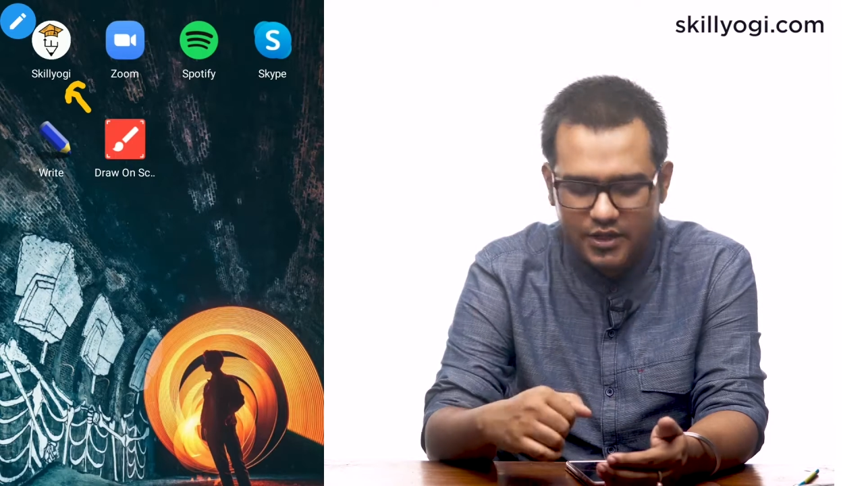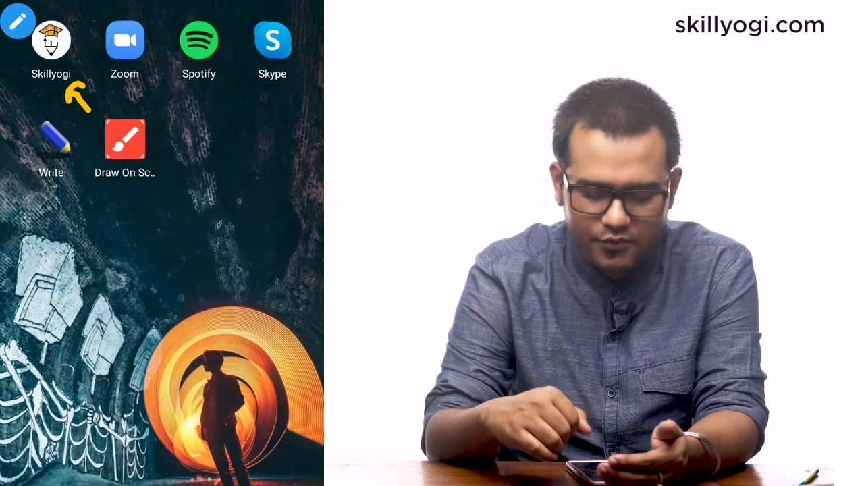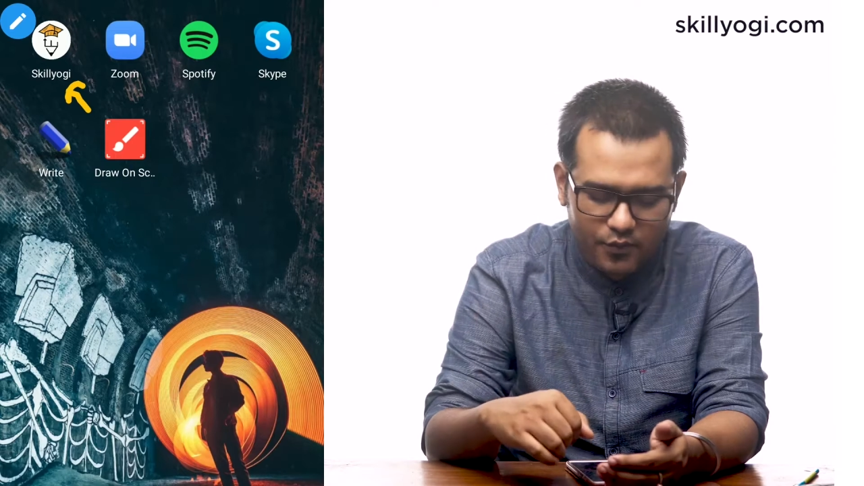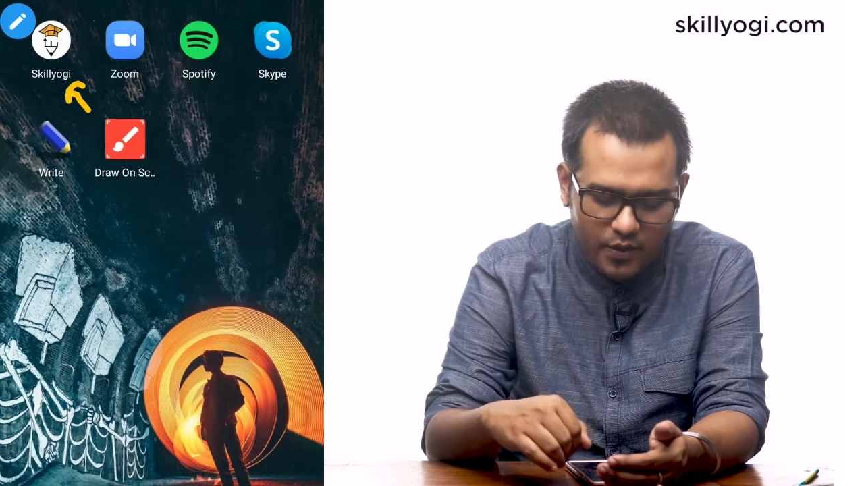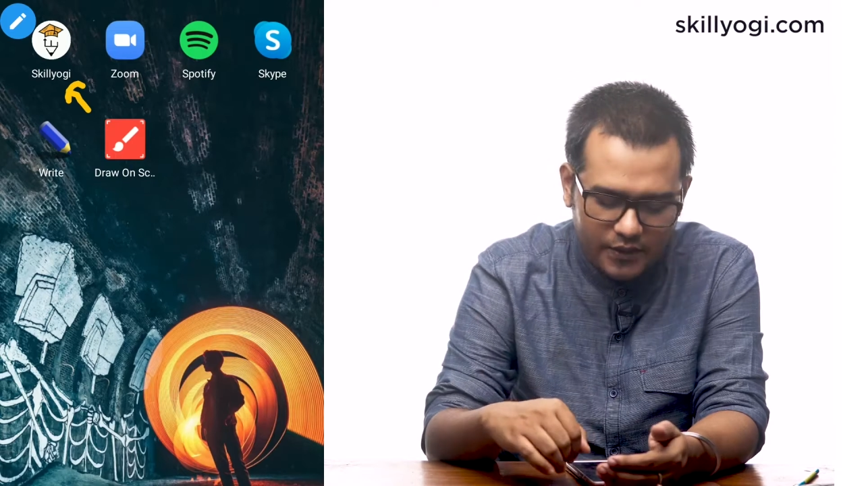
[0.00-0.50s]
you
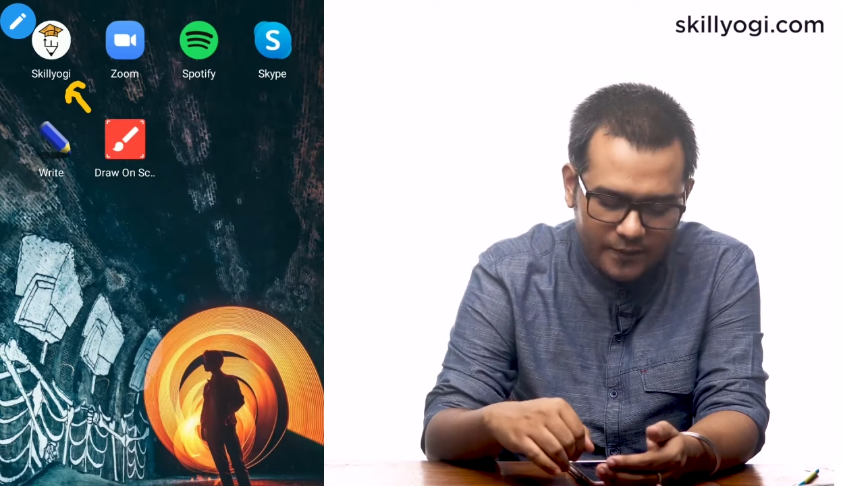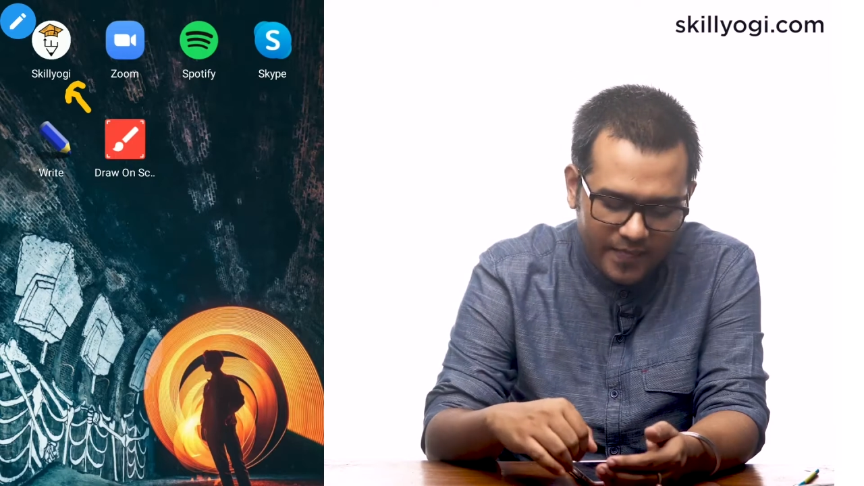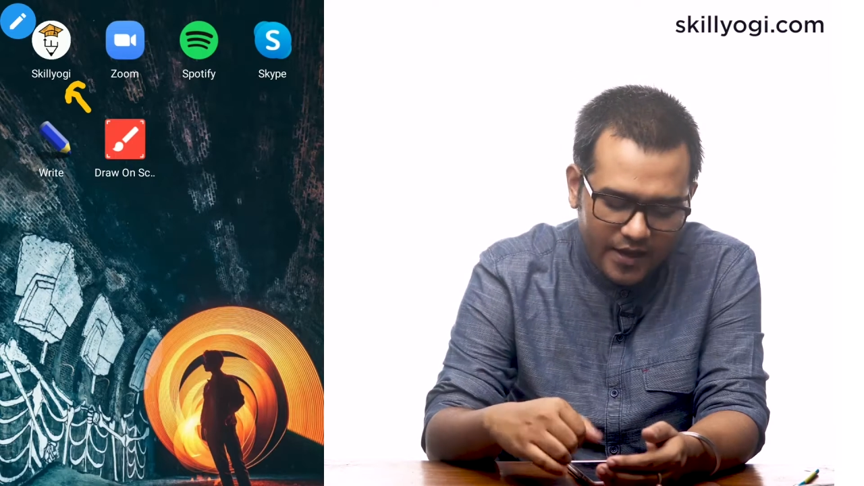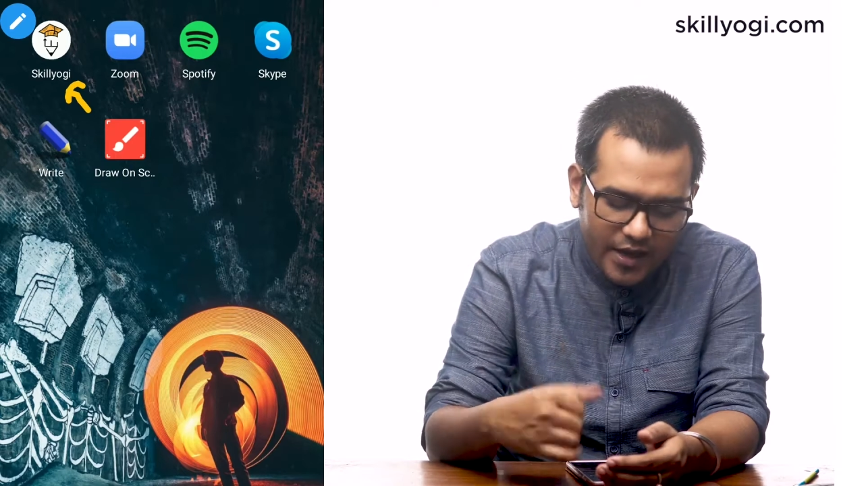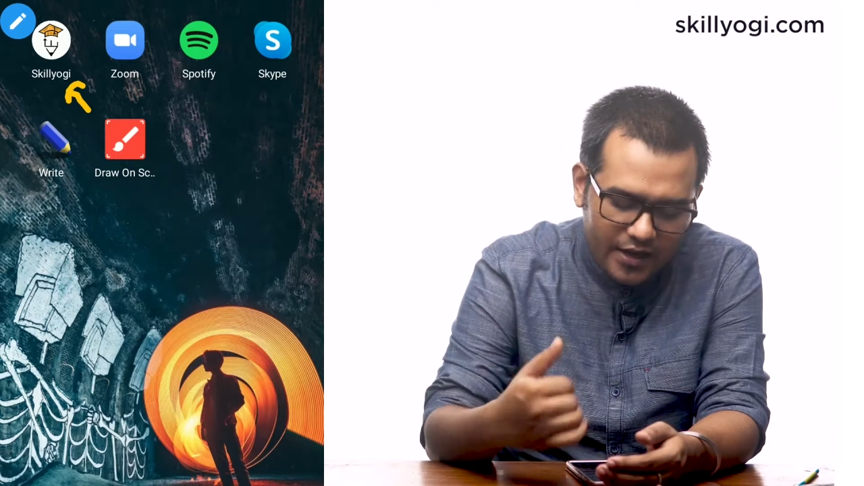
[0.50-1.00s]
want.
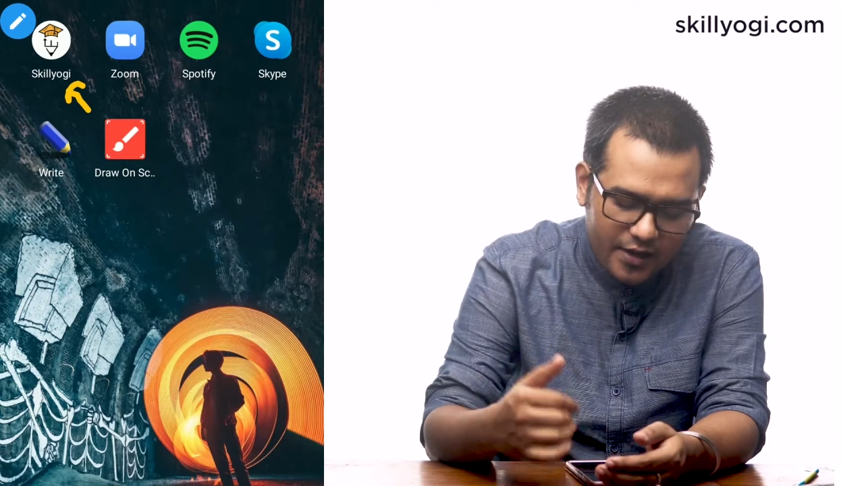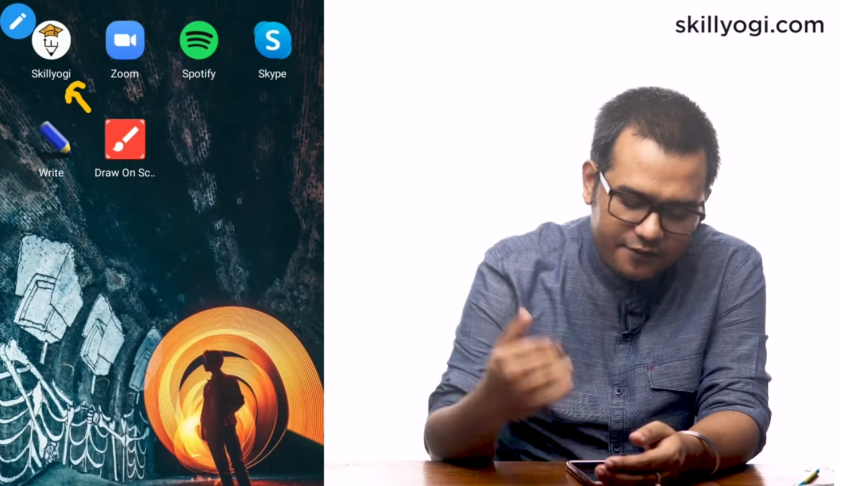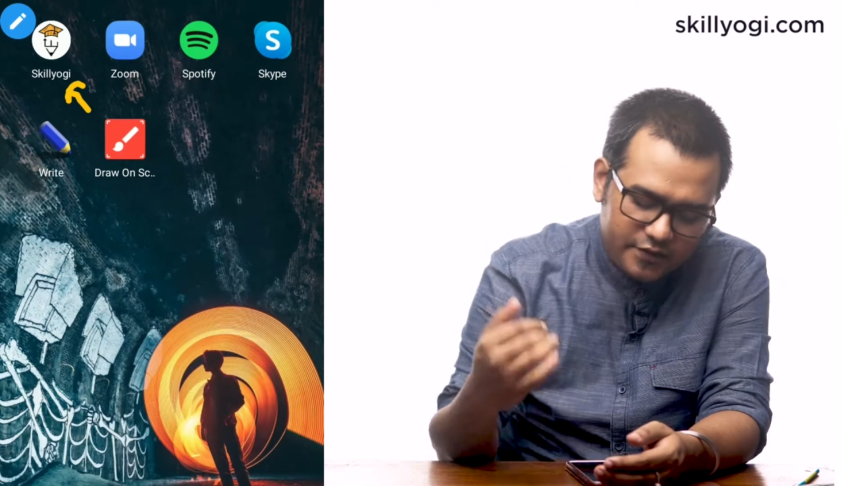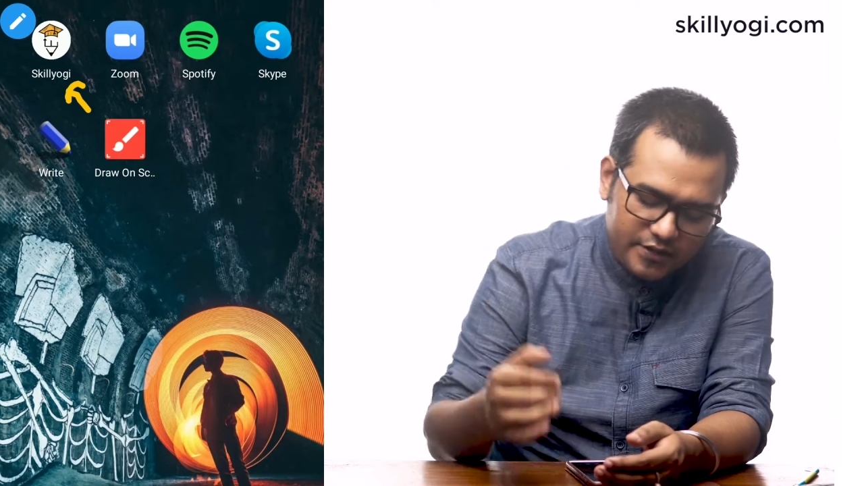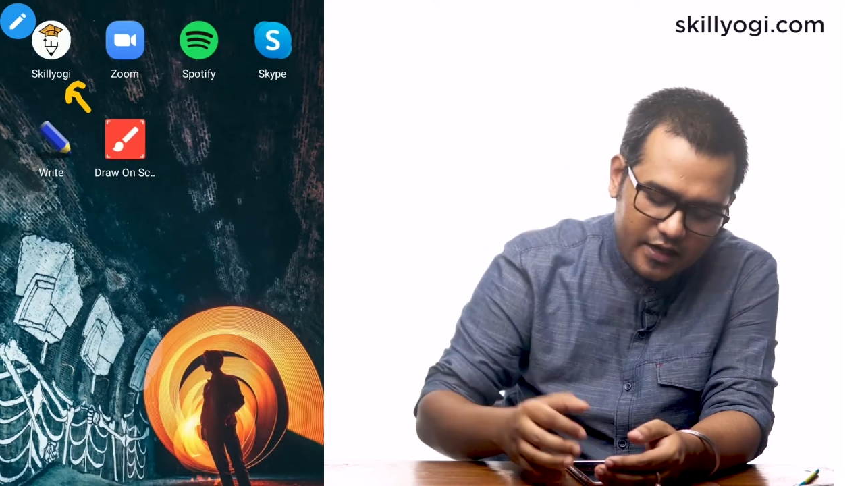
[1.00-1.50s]
And
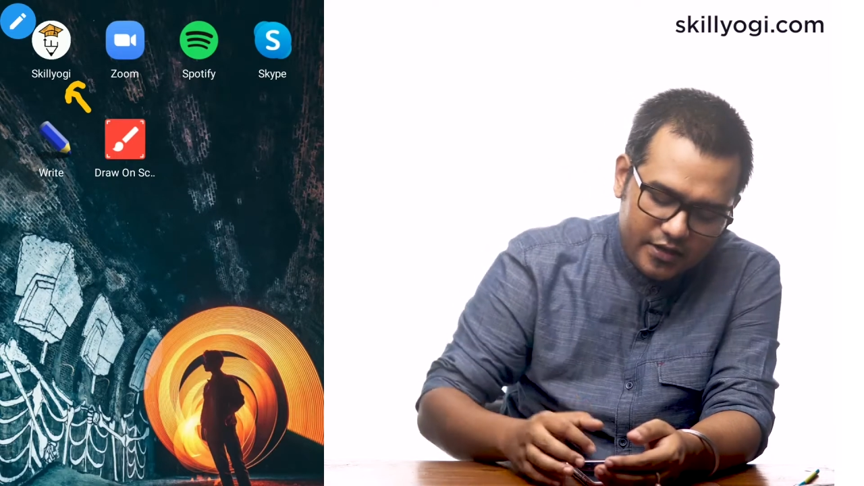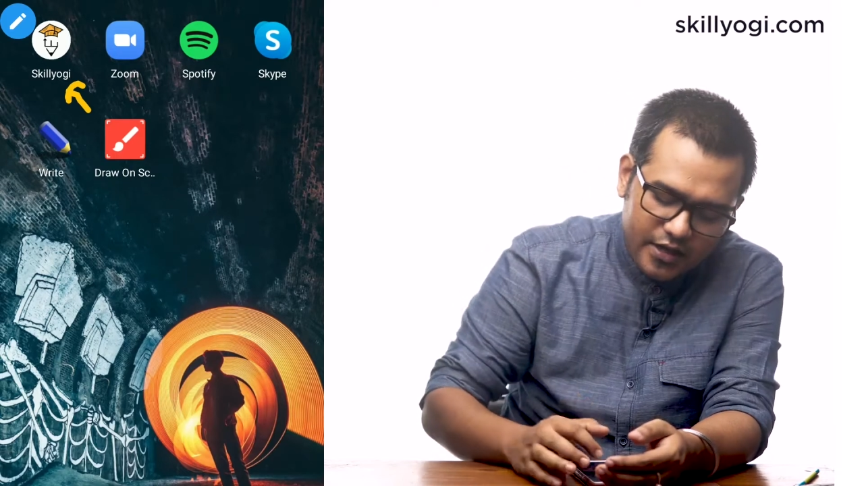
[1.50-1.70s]
after that,